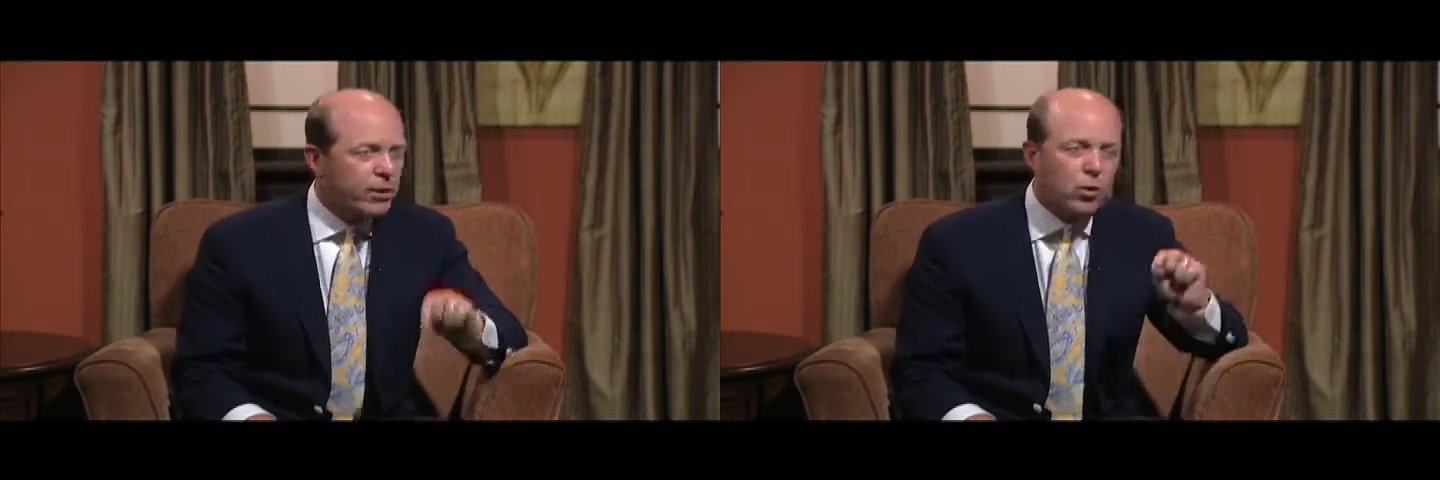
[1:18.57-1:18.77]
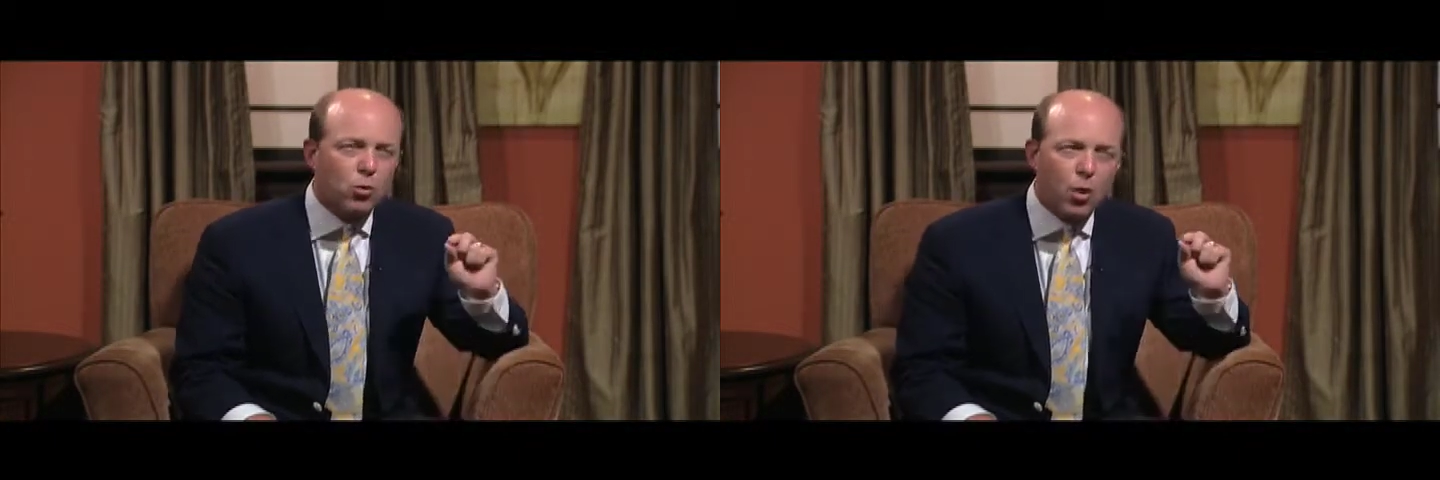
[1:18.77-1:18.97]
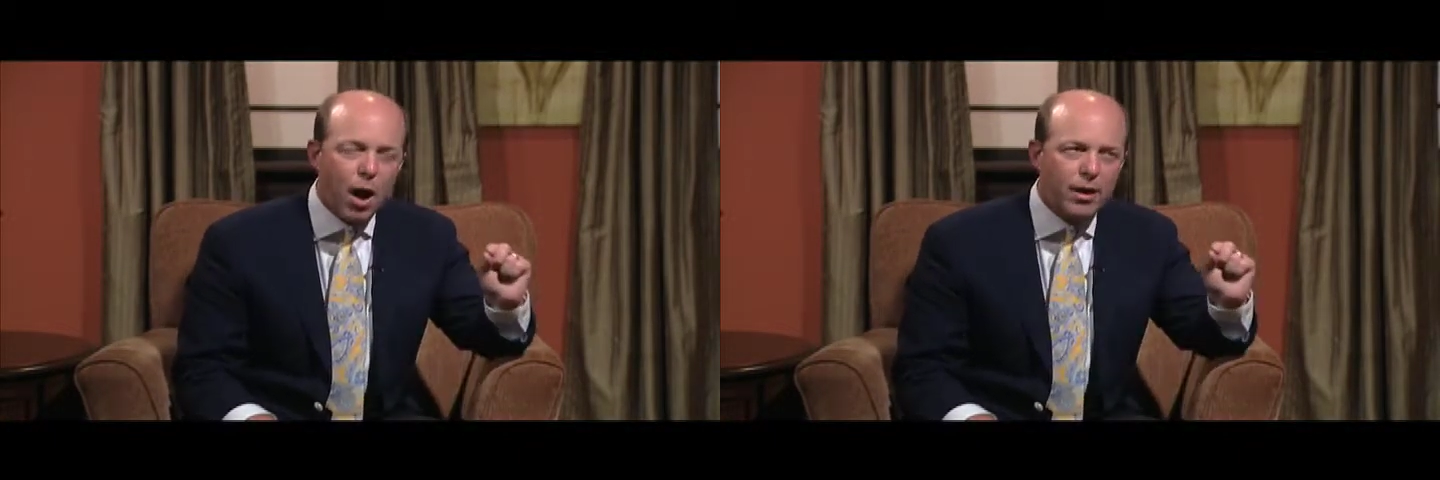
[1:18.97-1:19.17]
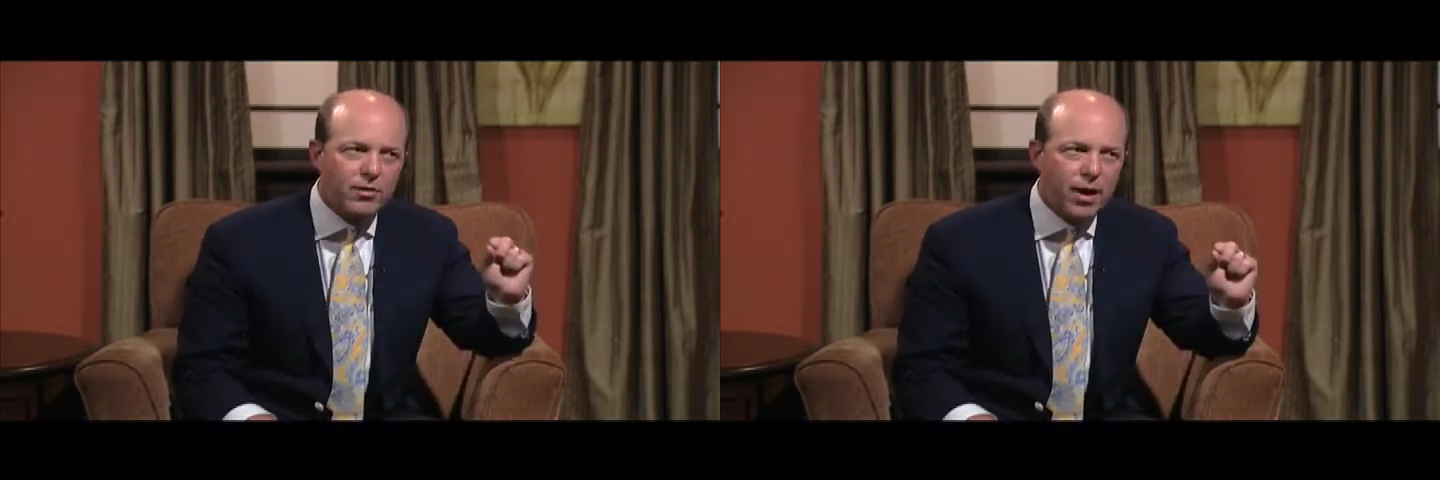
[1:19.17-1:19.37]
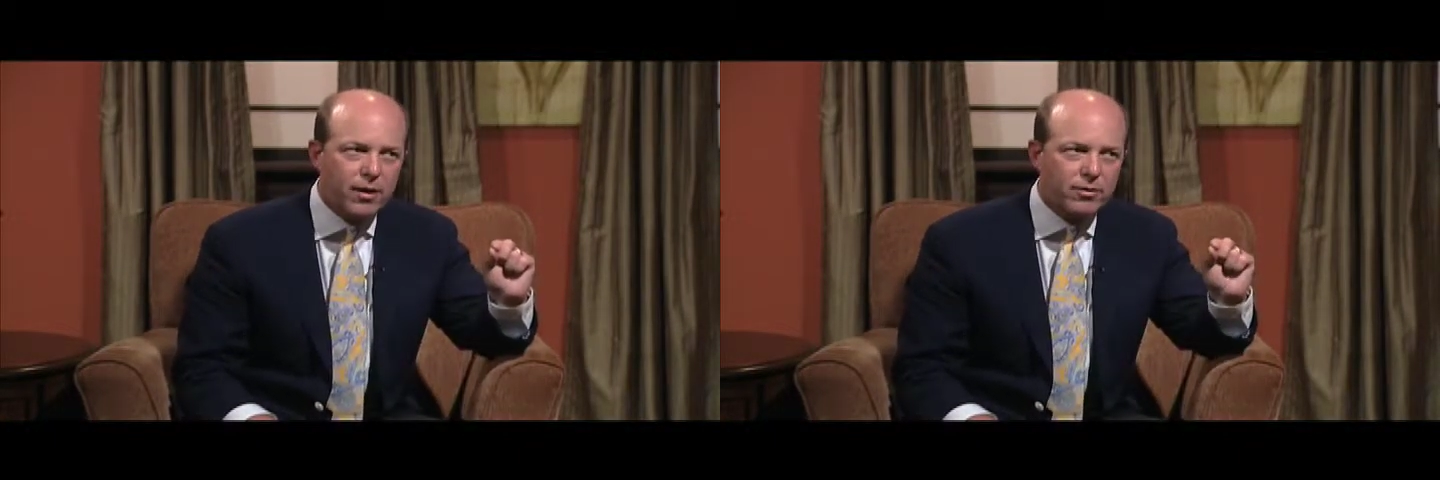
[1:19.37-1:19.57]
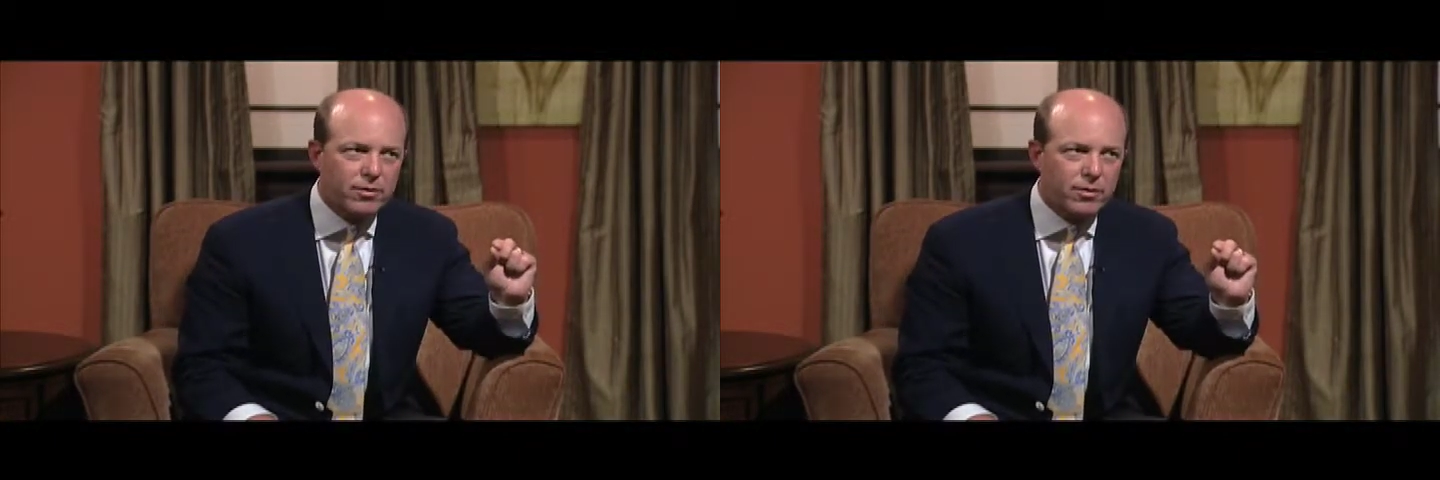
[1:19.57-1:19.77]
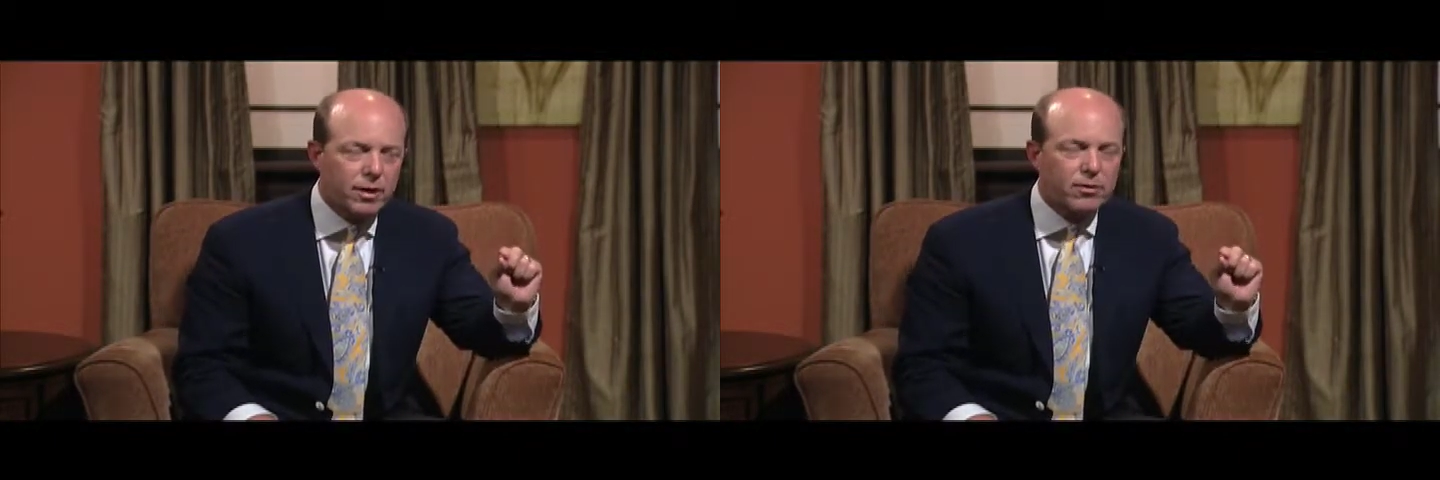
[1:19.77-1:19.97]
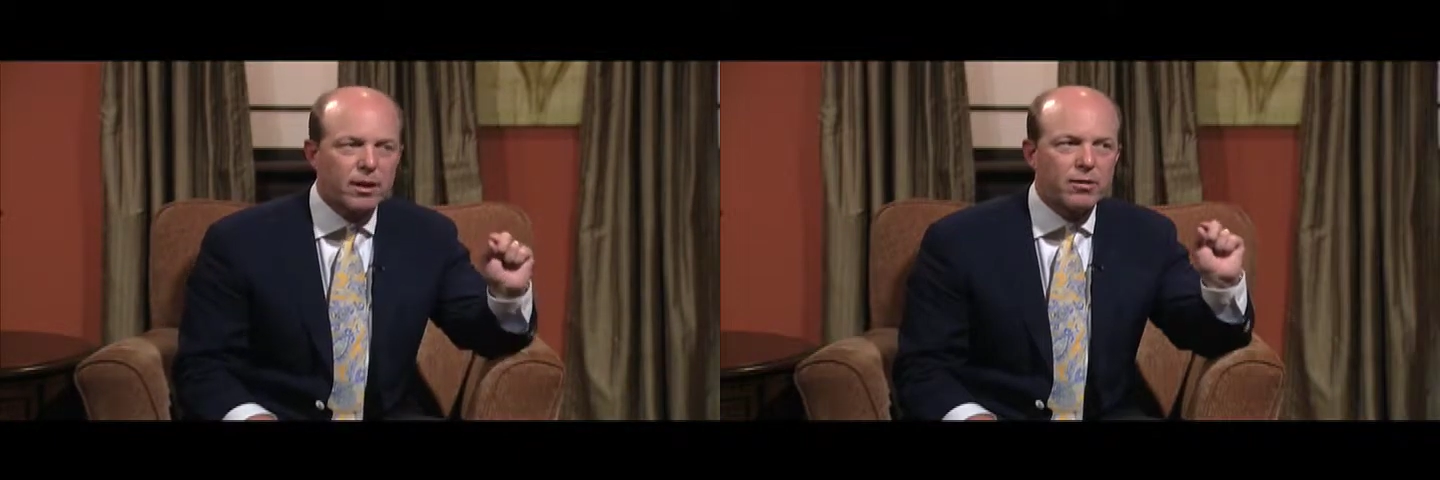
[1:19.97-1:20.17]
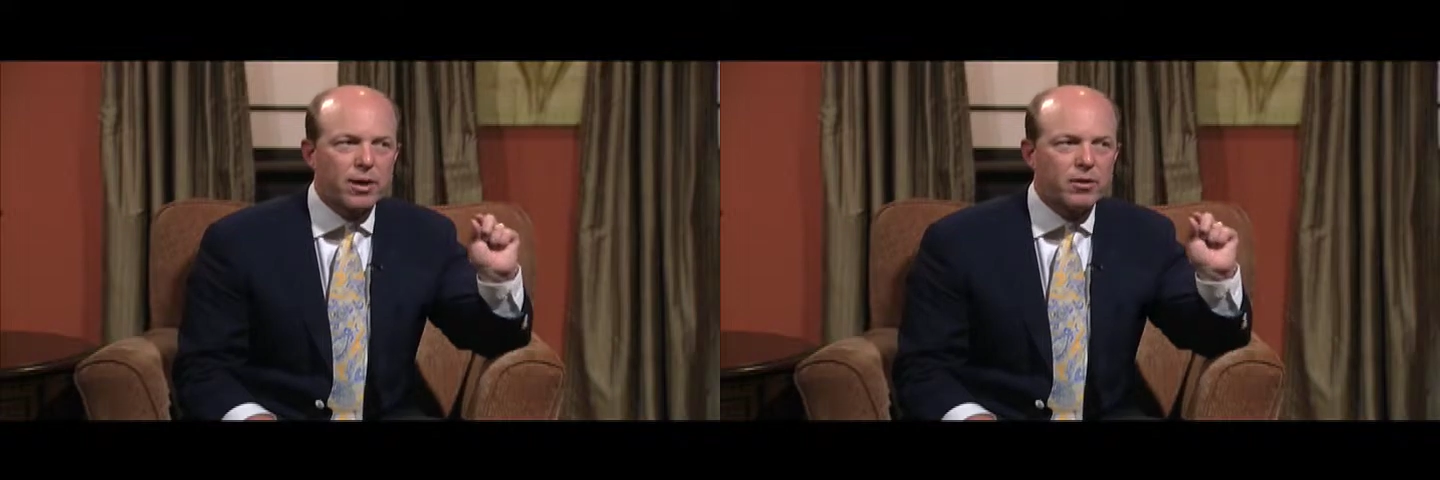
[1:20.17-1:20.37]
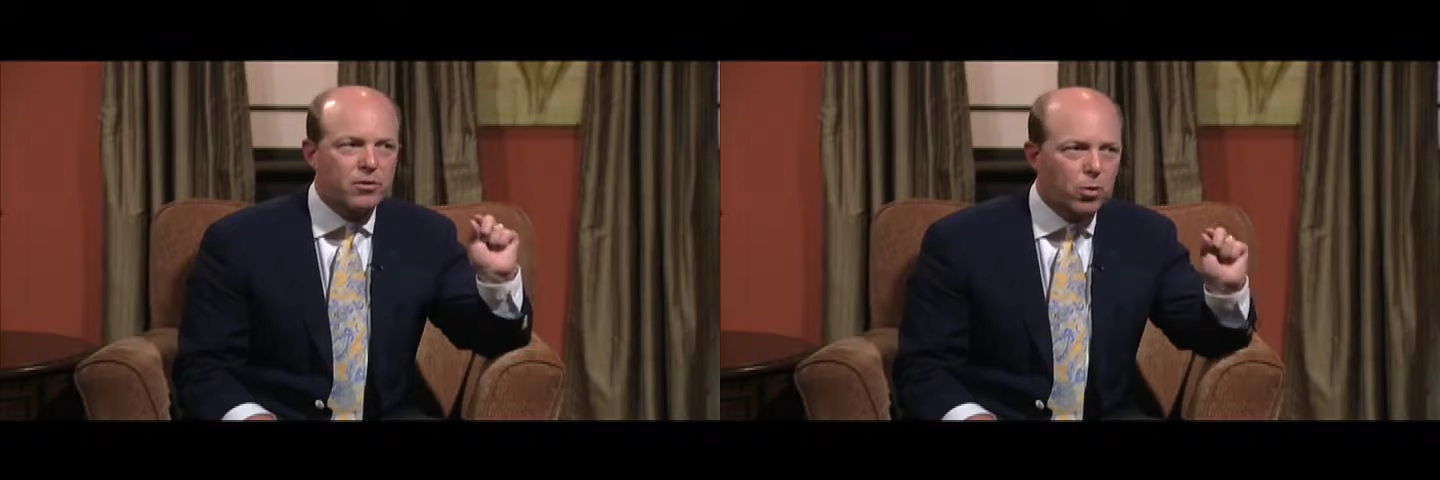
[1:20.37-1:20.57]
Now, chronic sinus disease is
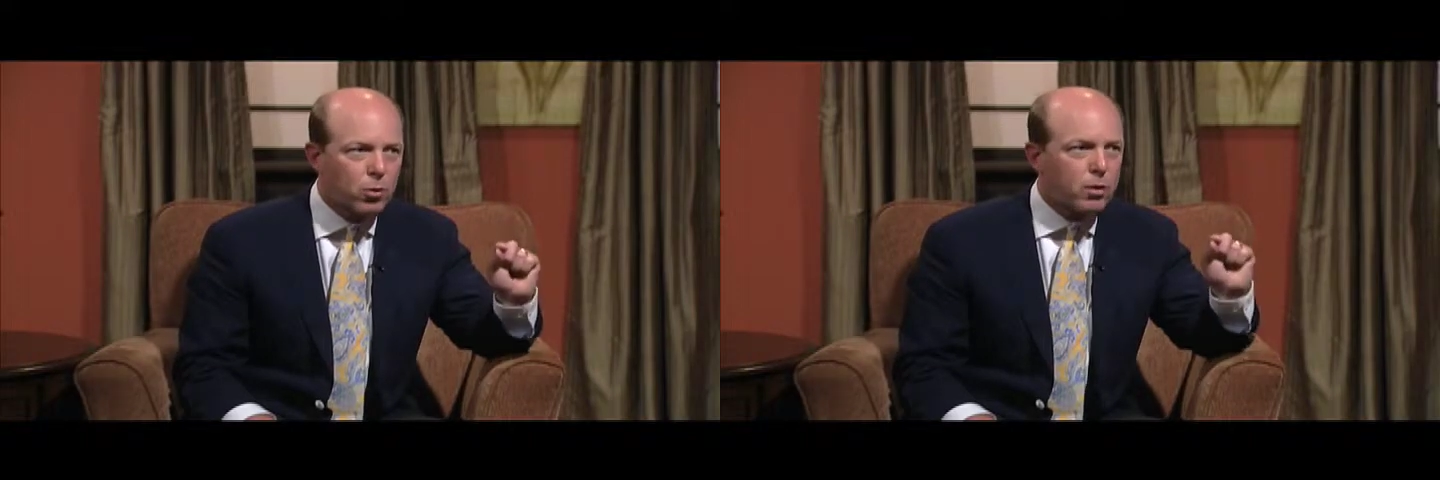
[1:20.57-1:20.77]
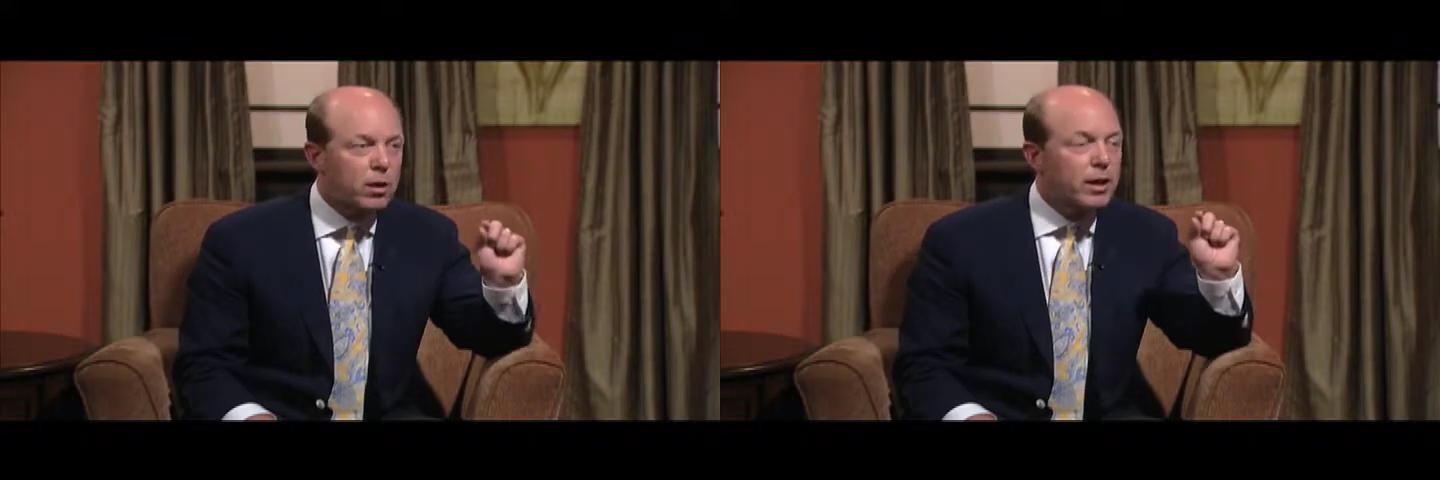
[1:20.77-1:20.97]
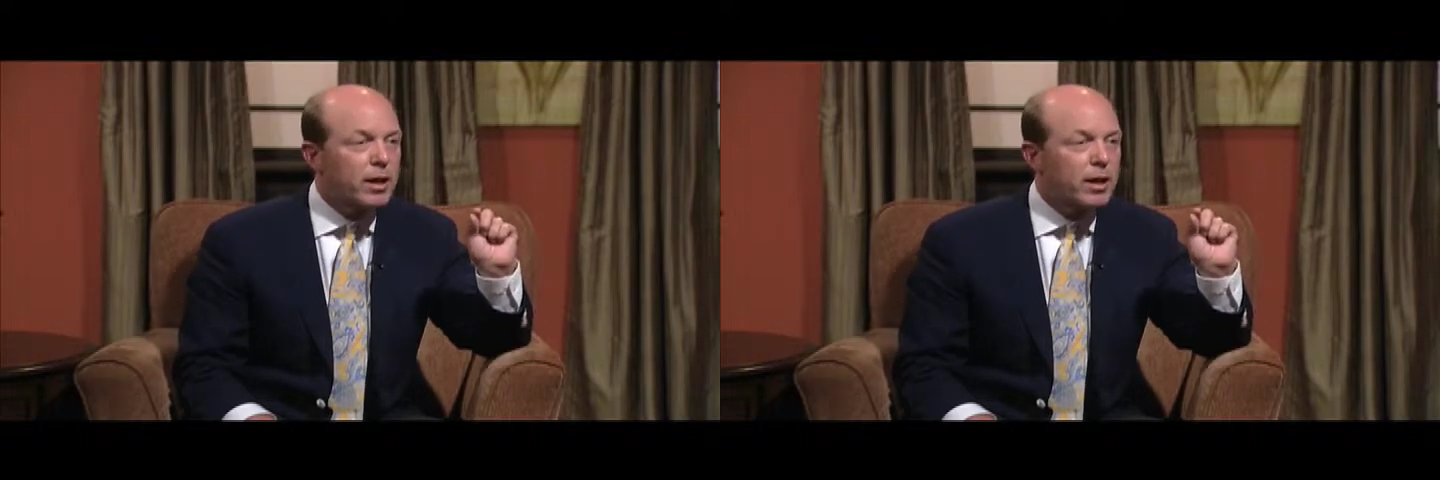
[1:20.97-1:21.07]
a total